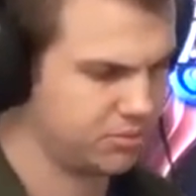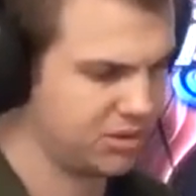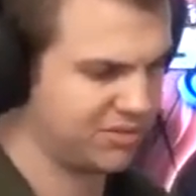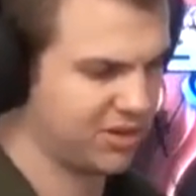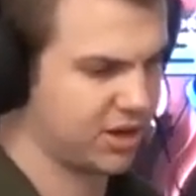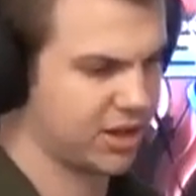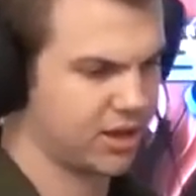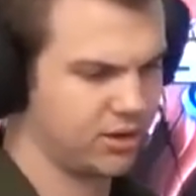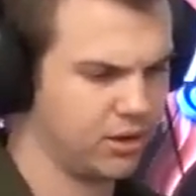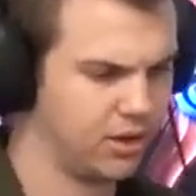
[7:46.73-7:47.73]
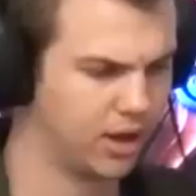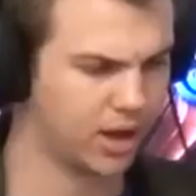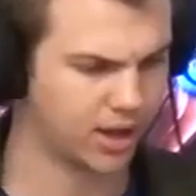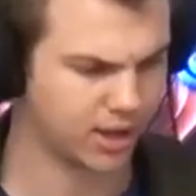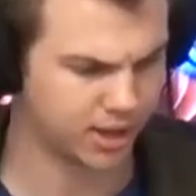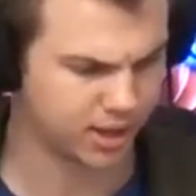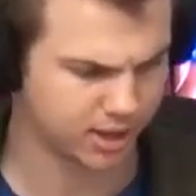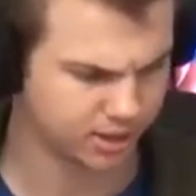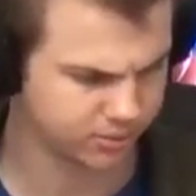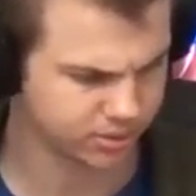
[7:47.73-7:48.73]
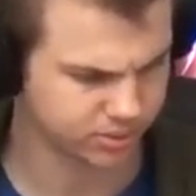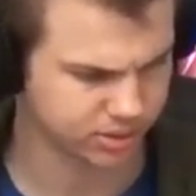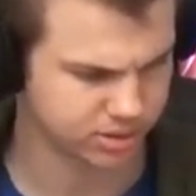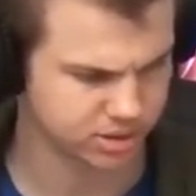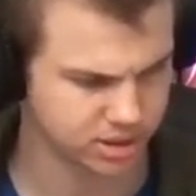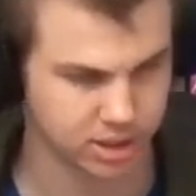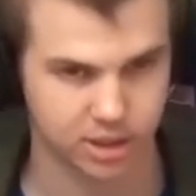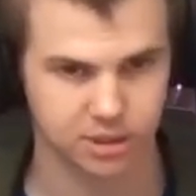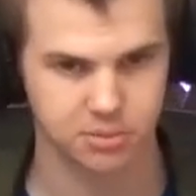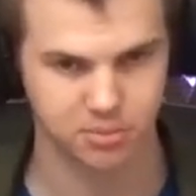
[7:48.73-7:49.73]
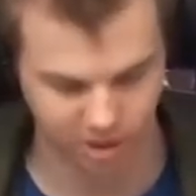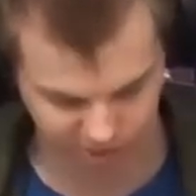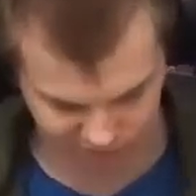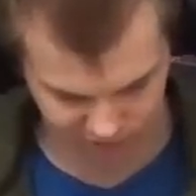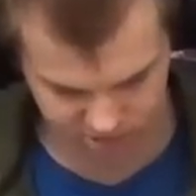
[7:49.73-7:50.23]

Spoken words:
Big fan of that. What do we got here? Clip-in microphone.